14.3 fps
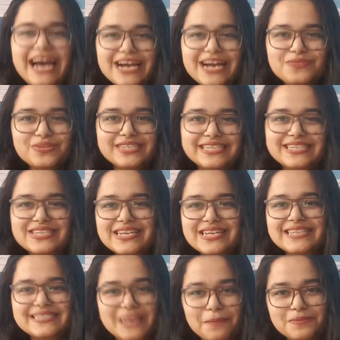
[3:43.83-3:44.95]
dad was
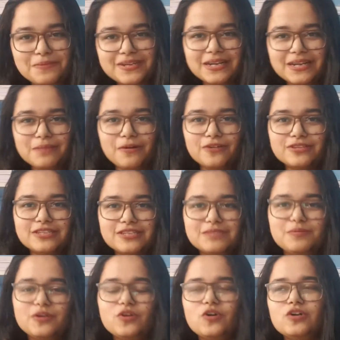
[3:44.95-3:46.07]
initially skeptical about
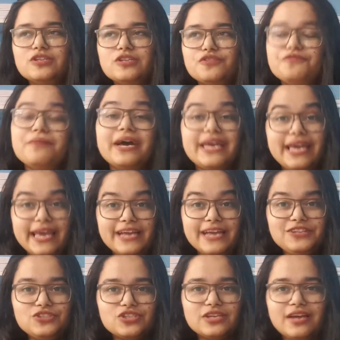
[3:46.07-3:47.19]
this because of my
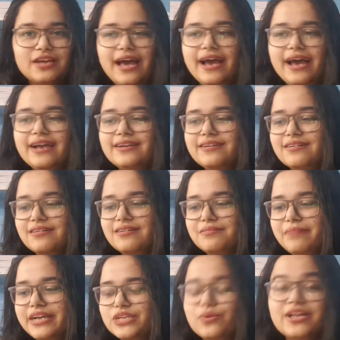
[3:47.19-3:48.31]
age. And
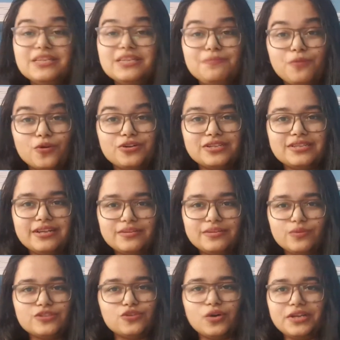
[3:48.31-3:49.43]
my 12th board result
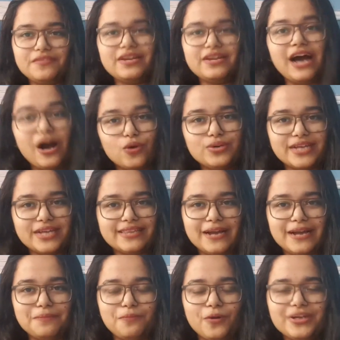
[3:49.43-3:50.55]
was not even out at
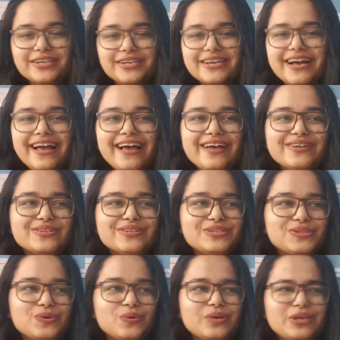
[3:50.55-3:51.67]
that point.
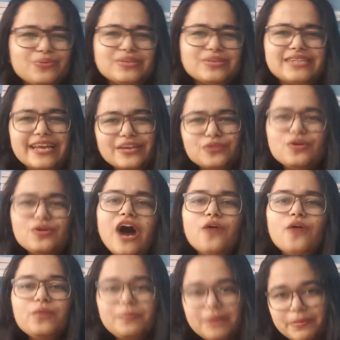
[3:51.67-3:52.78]
So he was like, you know,
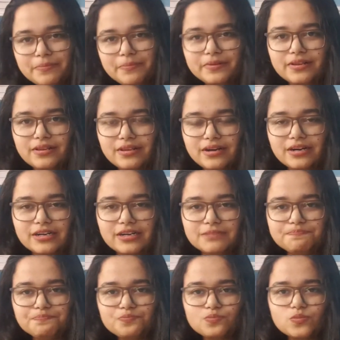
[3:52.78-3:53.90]
how will
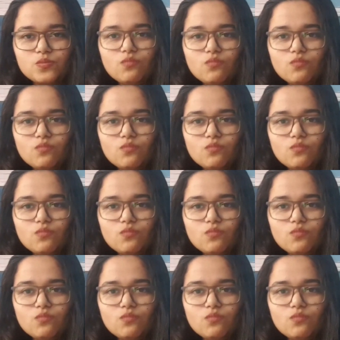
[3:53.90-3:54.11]
people